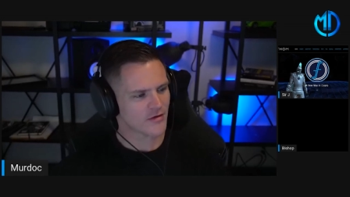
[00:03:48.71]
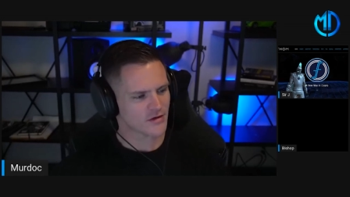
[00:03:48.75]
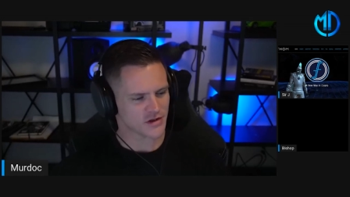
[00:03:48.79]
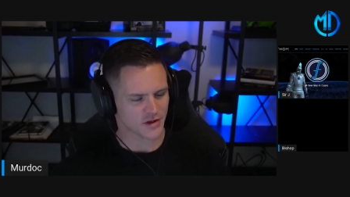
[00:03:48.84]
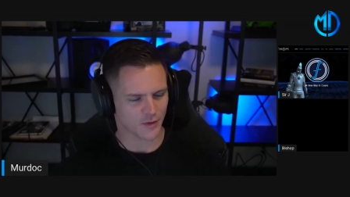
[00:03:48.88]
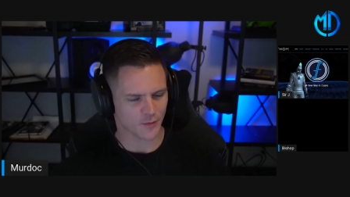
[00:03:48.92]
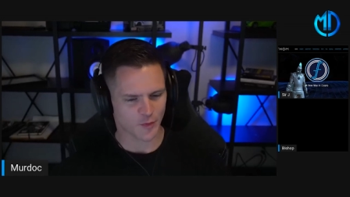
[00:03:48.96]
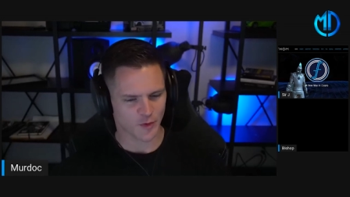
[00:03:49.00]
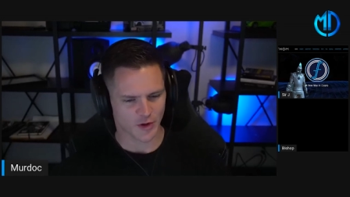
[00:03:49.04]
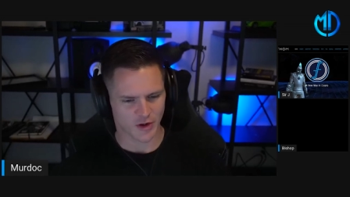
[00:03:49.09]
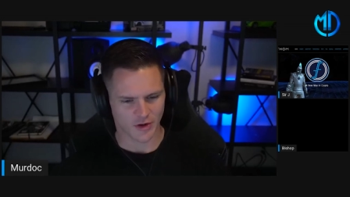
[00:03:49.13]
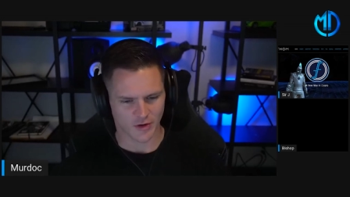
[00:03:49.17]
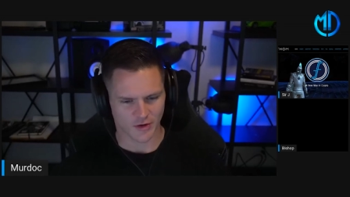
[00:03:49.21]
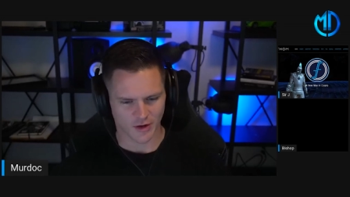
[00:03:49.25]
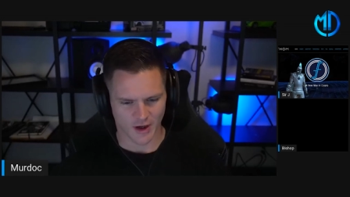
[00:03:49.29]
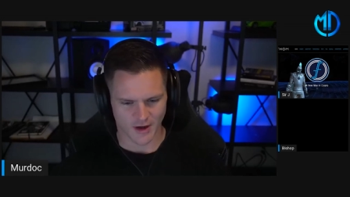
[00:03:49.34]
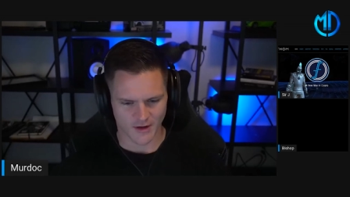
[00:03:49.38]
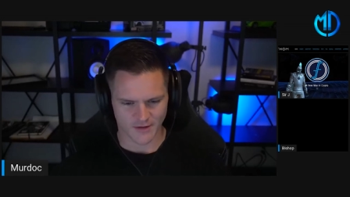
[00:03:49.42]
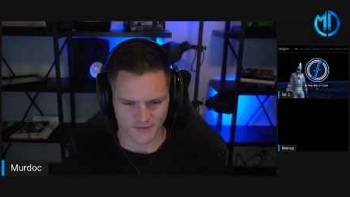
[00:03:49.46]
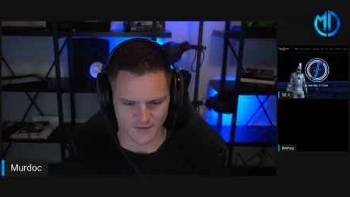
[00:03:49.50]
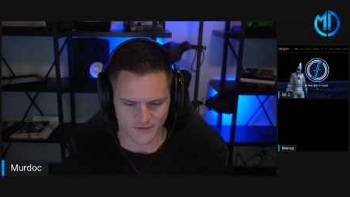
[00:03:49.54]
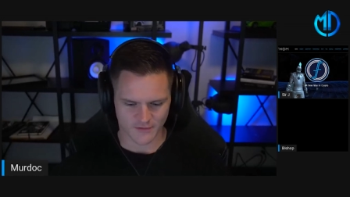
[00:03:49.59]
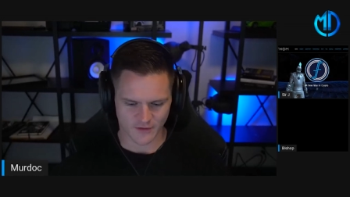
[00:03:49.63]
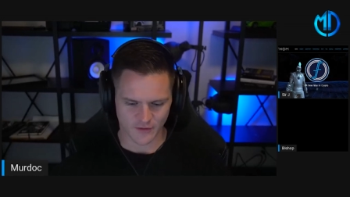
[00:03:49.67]
jump into your
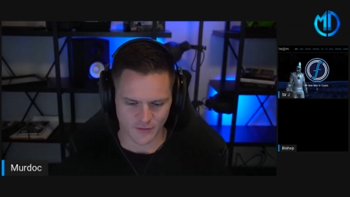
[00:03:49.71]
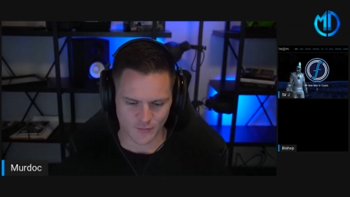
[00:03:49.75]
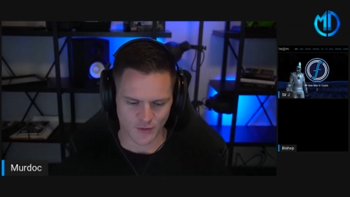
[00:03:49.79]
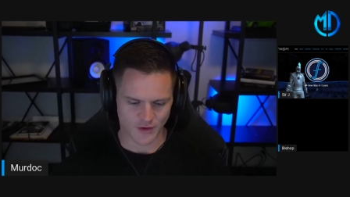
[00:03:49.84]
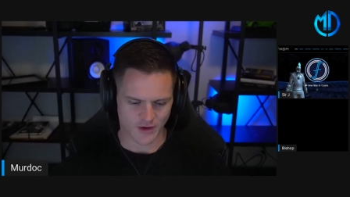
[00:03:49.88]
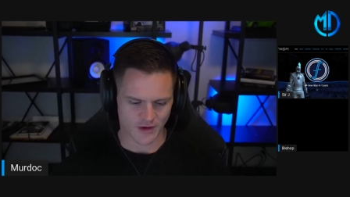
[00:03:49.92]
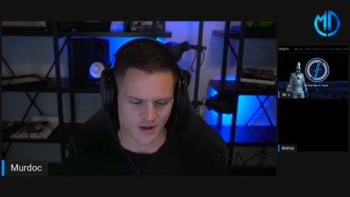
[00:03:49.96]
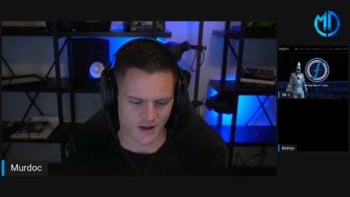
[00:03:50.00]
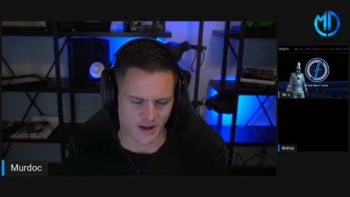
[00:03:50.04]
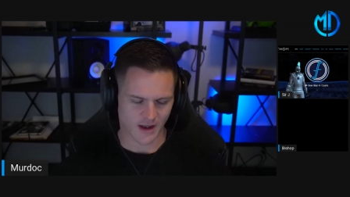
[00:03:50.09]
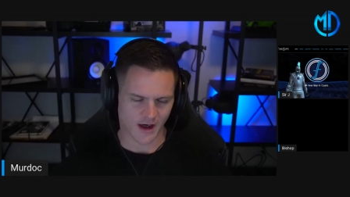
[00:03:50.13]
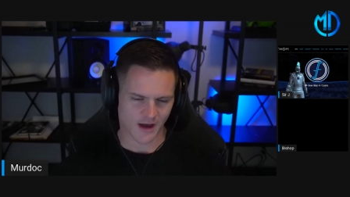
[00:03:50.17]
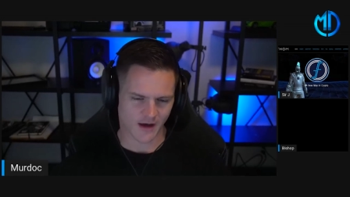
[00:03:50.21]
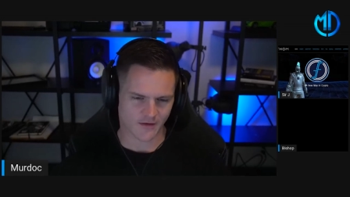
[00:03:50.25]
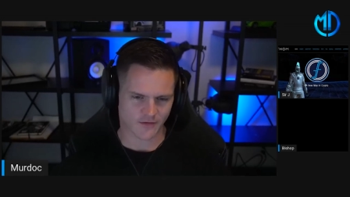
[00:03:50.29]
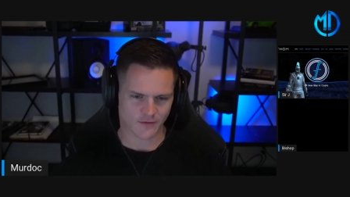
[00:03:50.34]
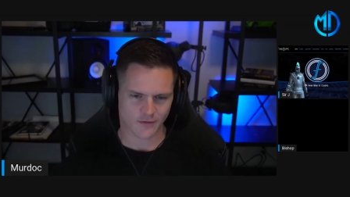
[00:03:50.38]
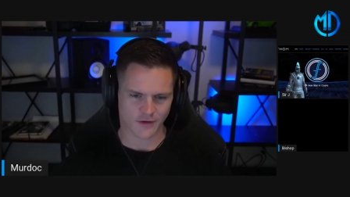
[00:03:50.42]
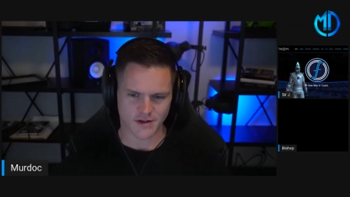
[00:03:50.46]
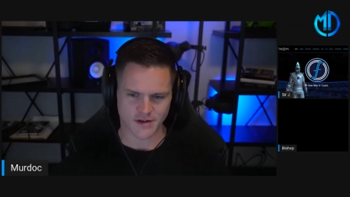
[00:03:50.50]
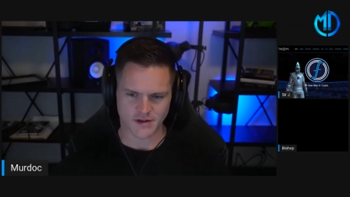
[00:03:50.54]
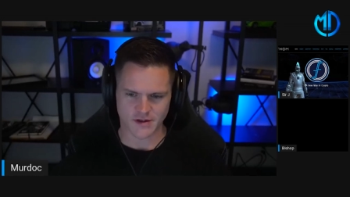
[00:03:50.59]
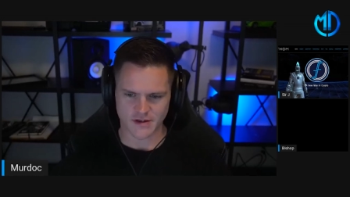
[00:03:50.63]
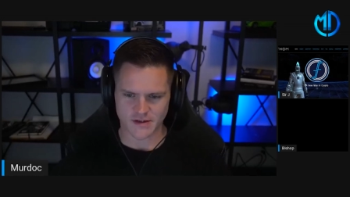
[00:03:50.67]
guys' community and ask
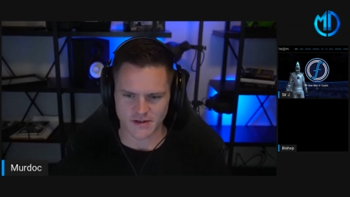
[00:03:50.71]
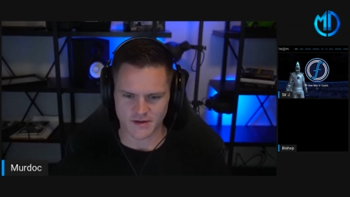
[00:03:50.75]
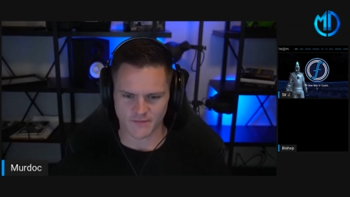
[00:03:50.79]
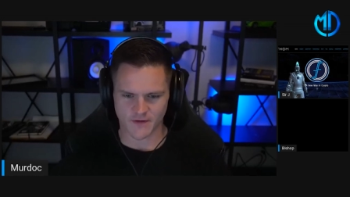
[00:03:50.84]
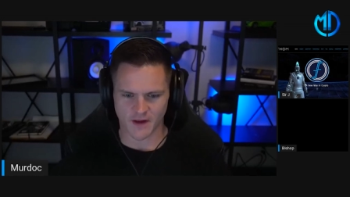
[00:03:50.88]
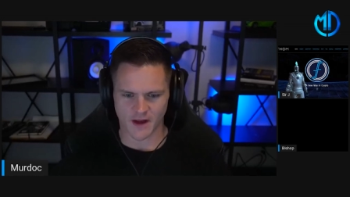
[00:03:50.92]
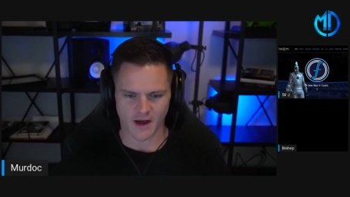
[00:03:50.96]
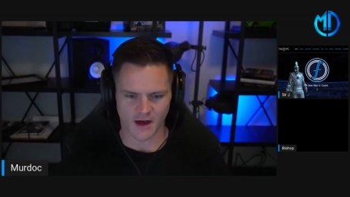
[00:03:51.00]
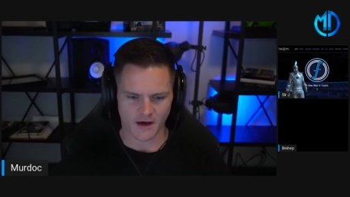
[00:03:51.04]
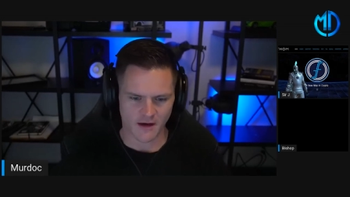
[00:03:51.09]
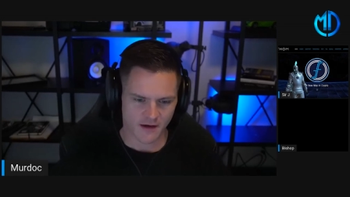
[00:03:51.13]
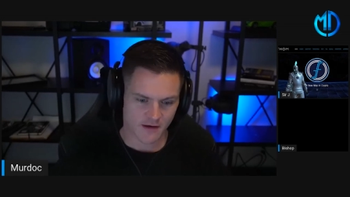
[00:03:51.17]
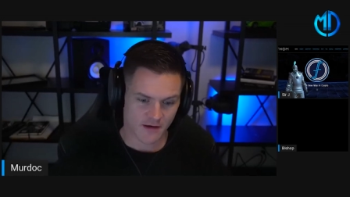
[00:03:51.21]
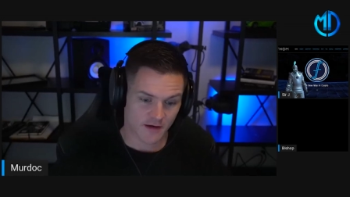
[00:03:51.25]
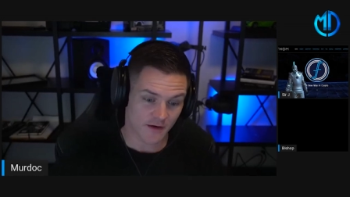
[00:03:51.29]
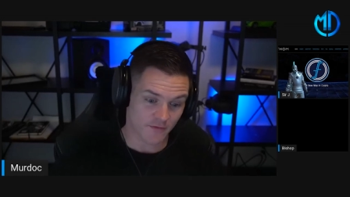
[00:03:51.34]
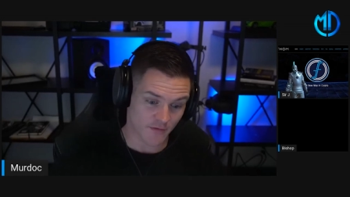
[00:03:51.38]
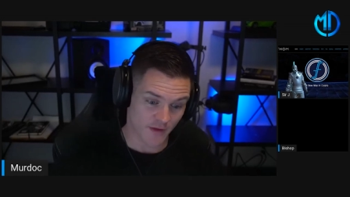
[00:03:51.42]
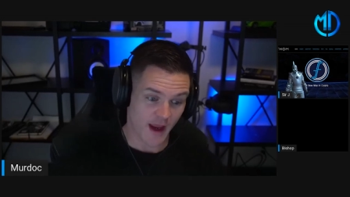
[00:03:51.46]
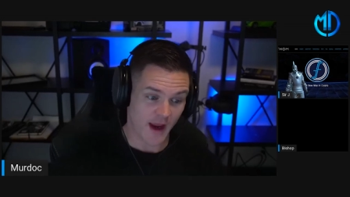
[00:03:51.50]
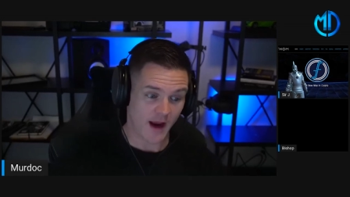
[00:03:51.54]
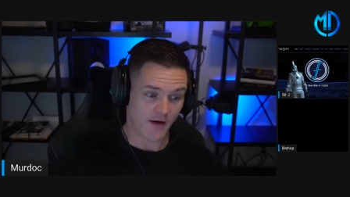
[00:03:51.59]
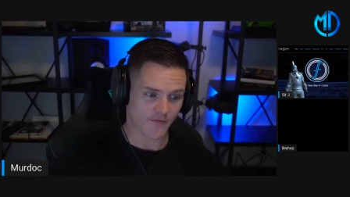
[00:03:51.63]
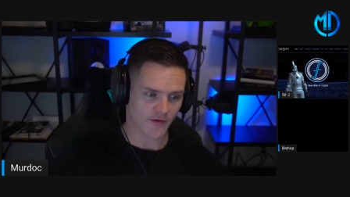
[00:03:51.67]
questions if they if
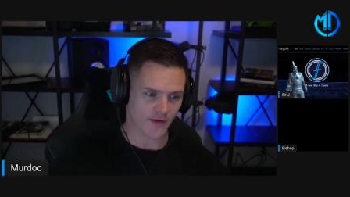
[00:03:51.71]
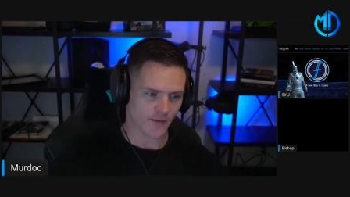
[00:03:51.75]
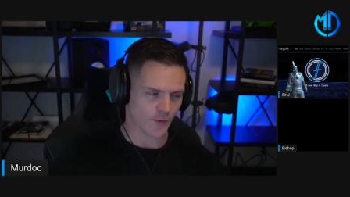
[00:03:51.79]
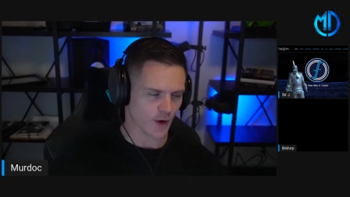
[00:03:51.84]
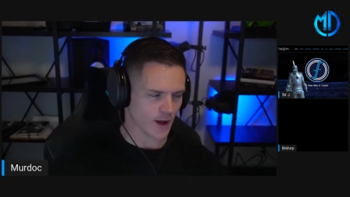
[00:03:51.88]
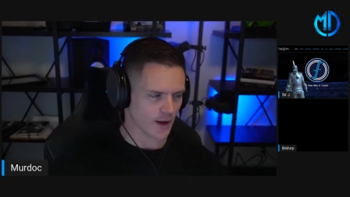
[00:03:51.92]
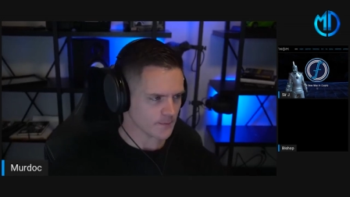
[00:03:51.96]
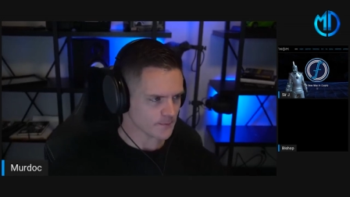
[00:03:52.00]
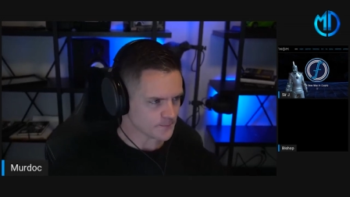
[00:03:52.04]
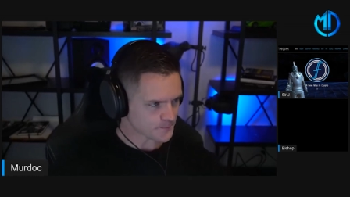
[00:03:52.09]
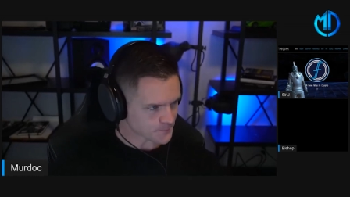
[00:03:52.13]
they have them, right?